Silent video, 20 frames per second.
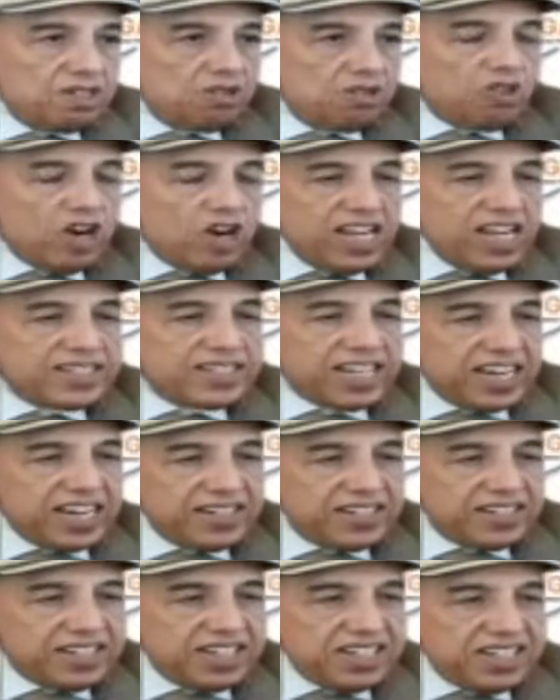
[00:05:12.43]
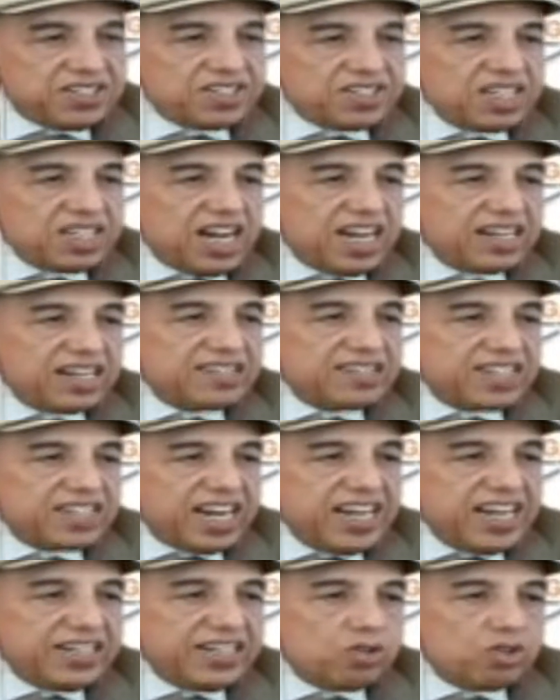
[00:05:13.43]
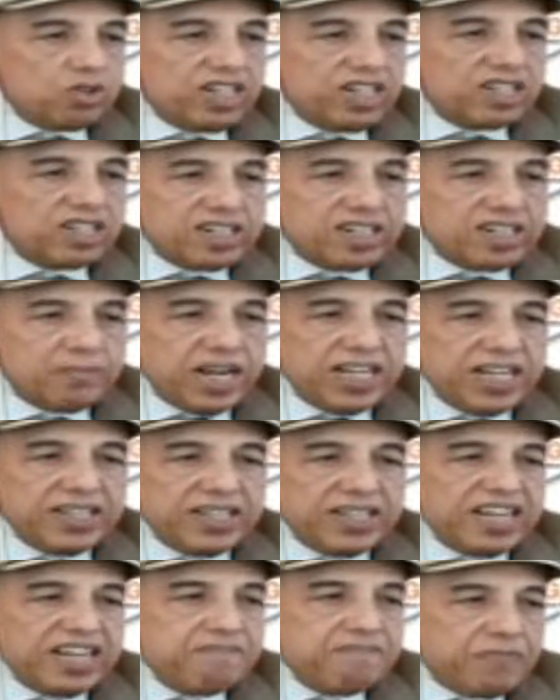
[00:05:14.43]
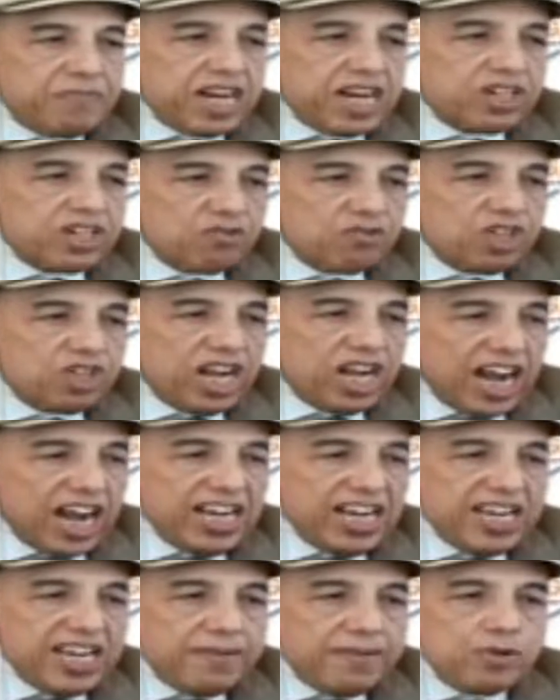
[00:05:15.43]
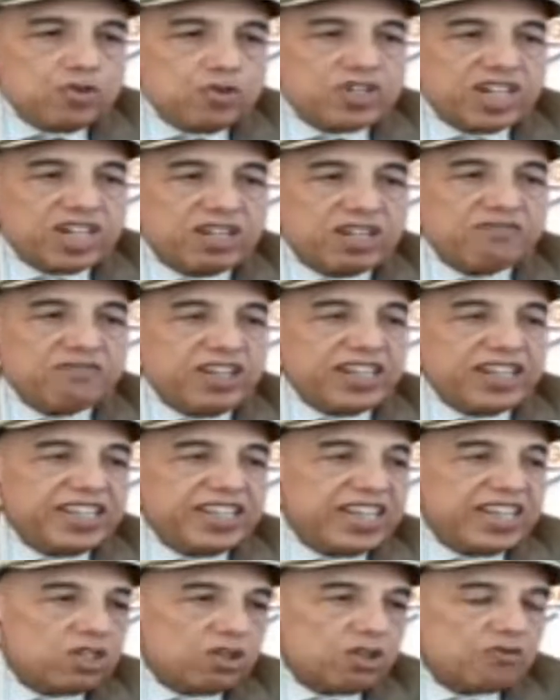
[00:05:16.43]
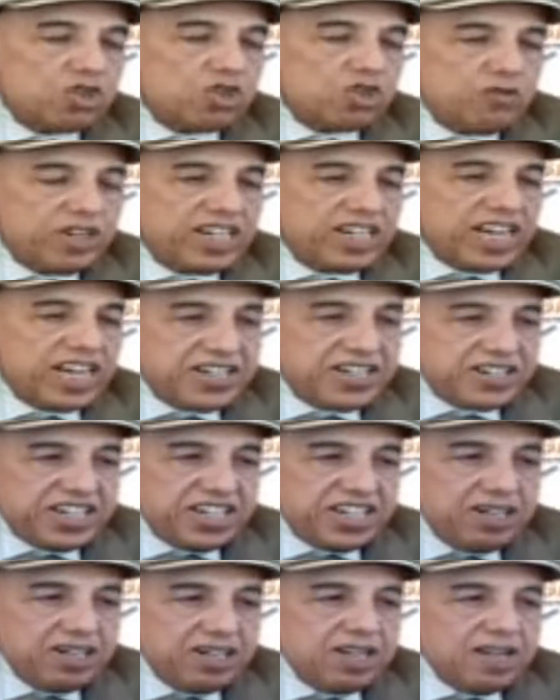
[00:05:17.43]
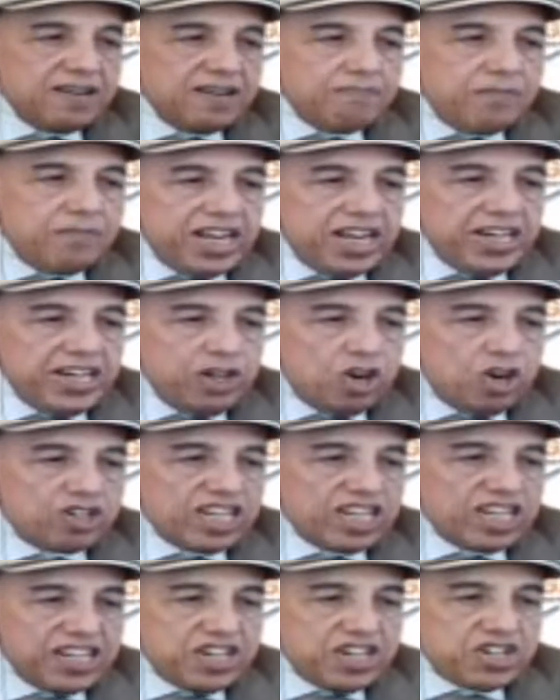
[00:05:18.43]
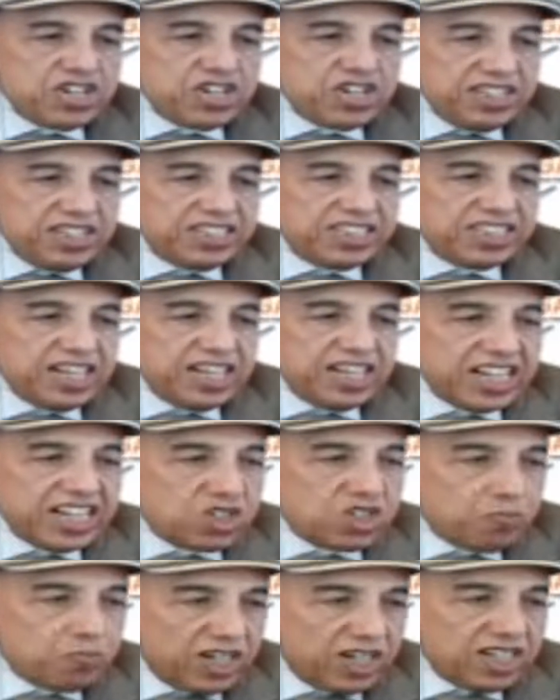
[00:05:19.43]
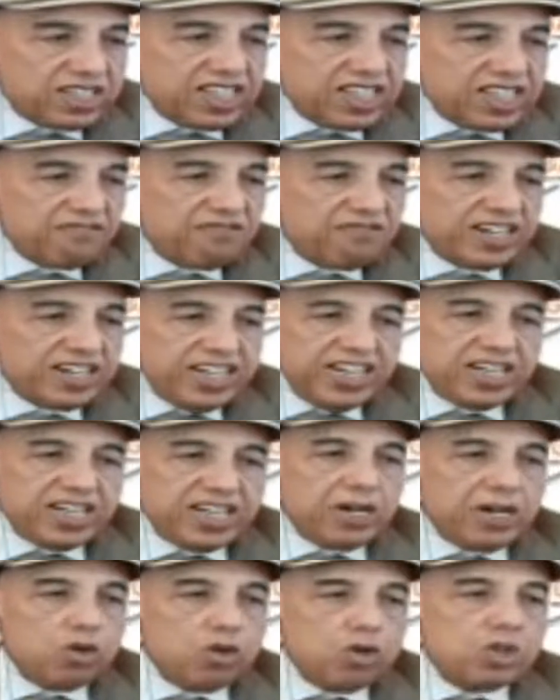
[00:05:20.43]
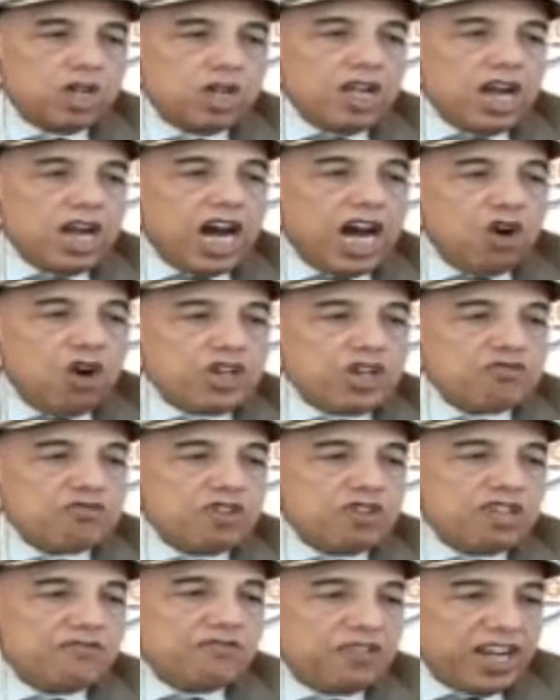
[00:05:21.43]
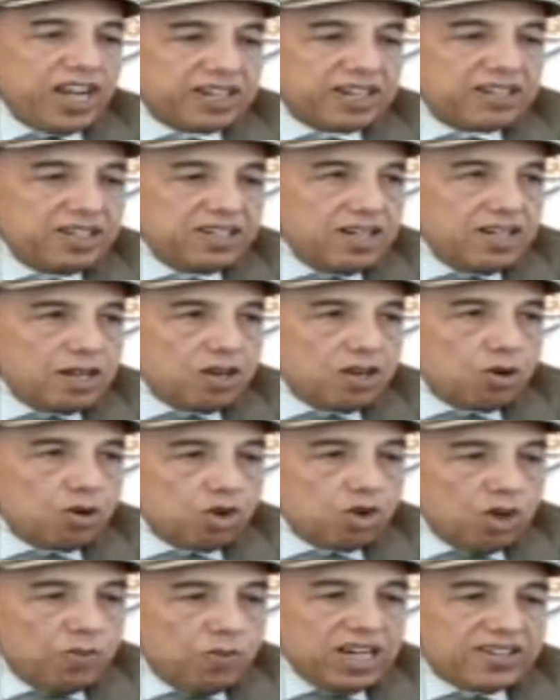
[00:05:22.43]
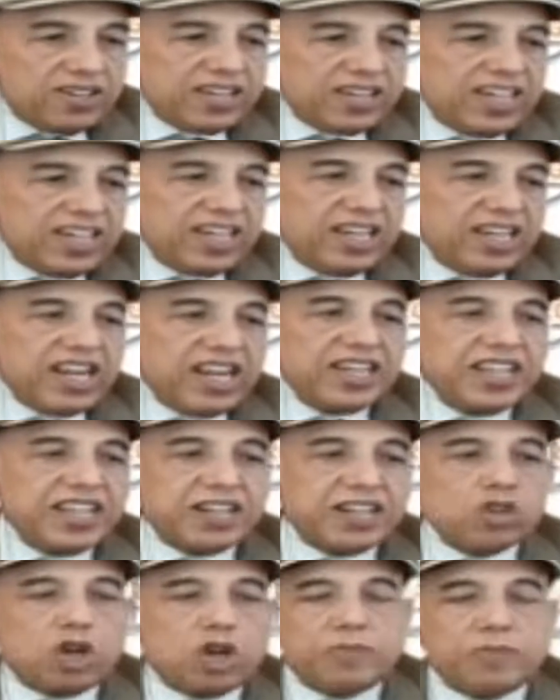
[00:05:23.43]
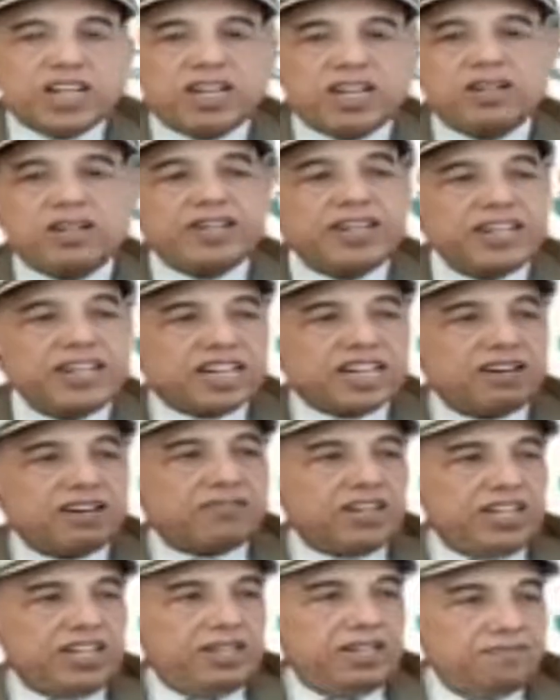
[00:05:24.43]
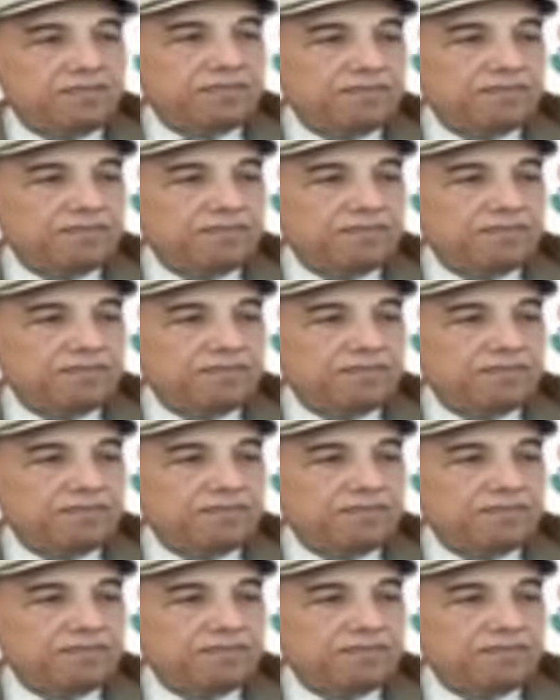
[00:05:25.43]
While scientists are trying to determine the impact of the highly muted variant of COVID-19, many organizations and experts are worried about how it will affect global trade and economic recovery.